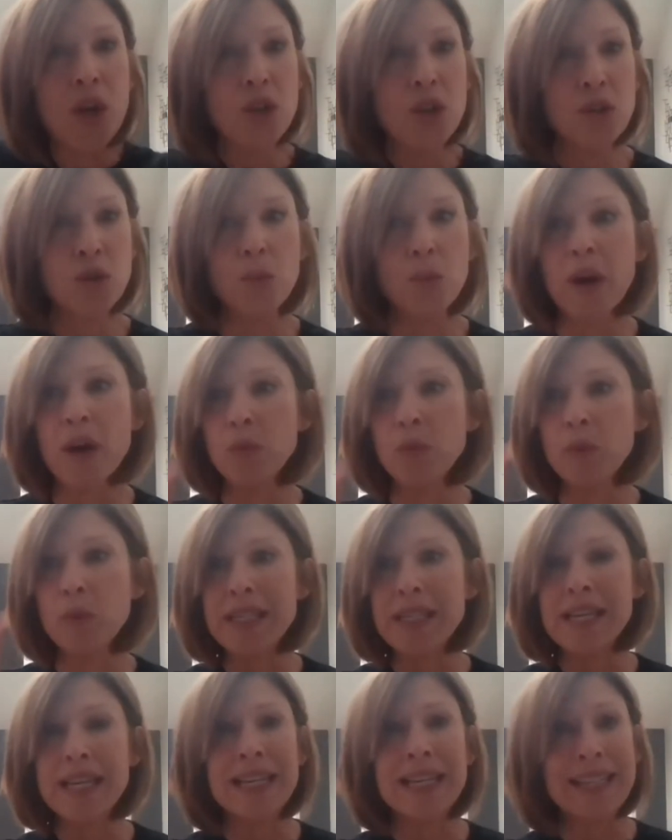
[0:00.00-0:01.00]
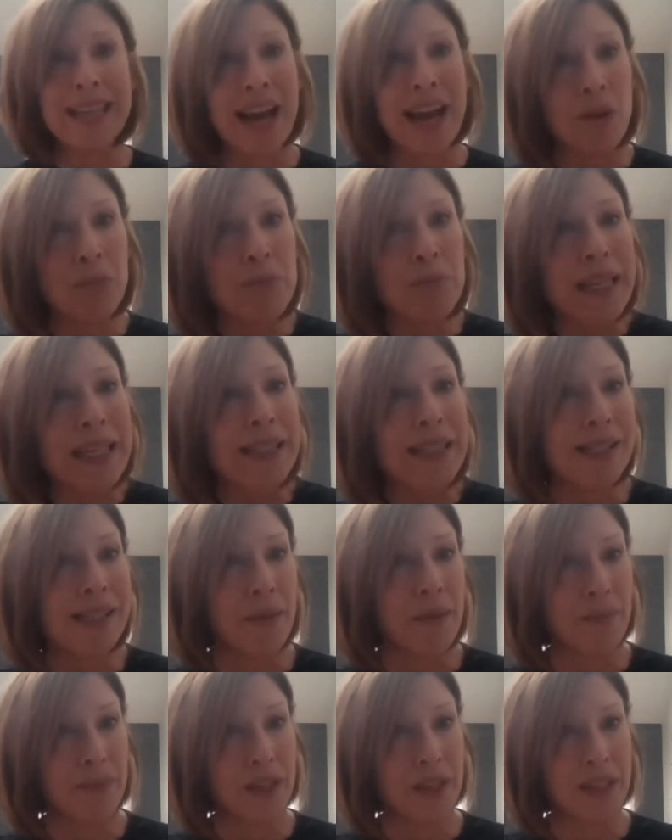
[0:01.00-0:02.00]
to where it now means
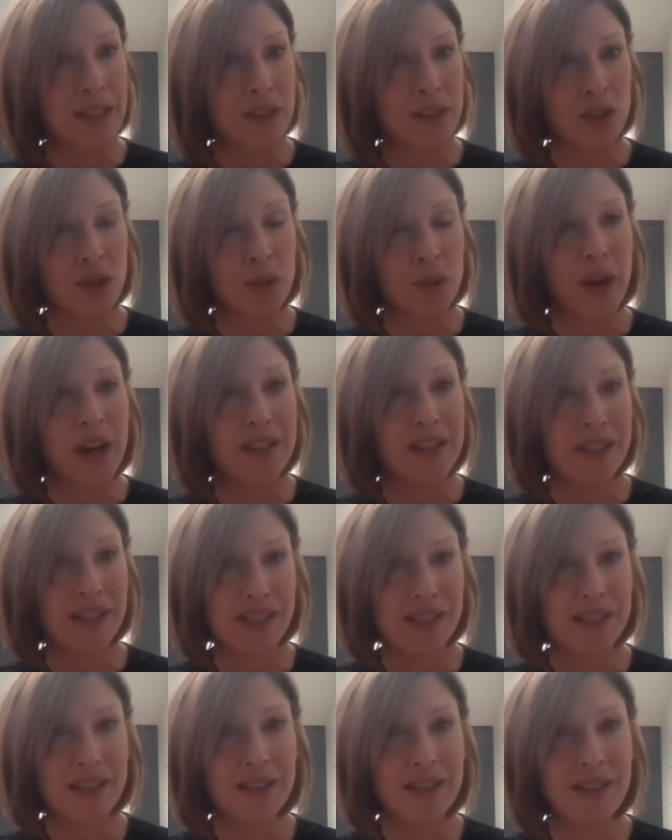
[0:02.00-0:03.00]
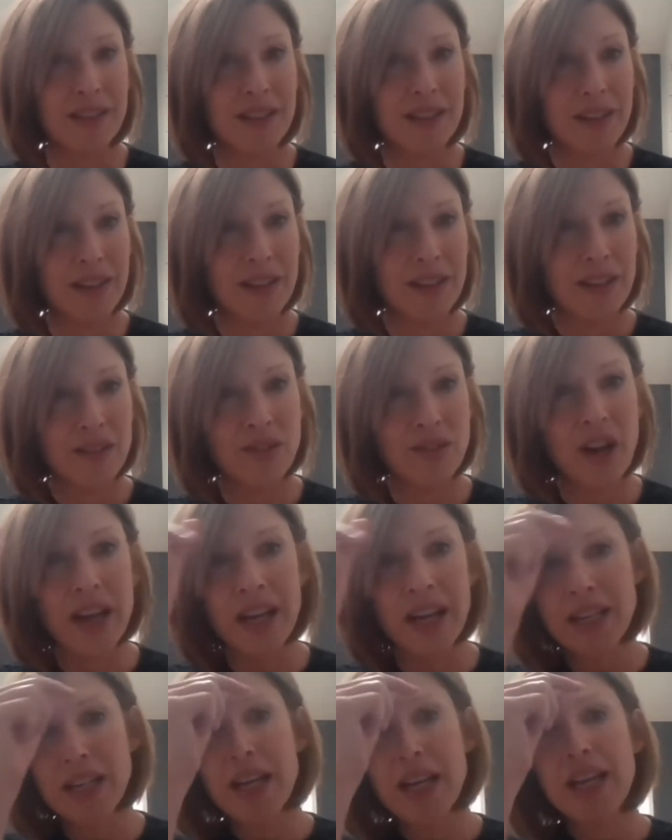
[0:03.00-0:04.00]
something to us,
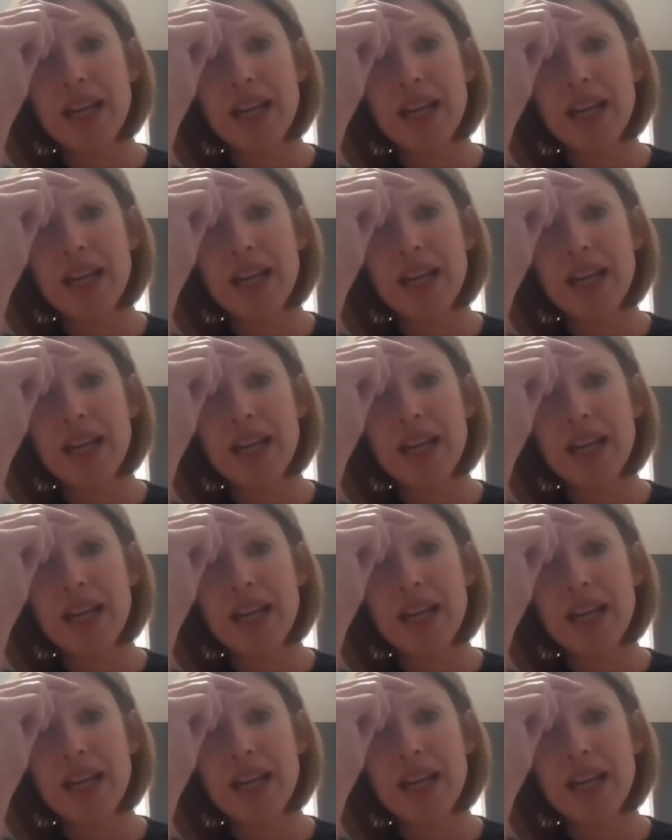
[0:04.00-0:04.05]
right?